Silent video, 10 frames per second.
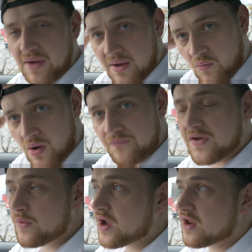But one
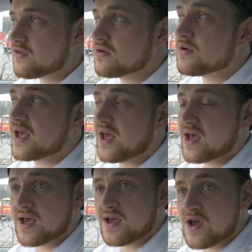thing we're going to do
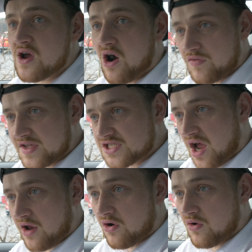here on this
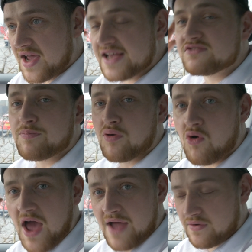channel is
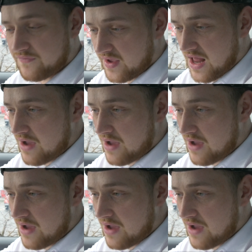report everything.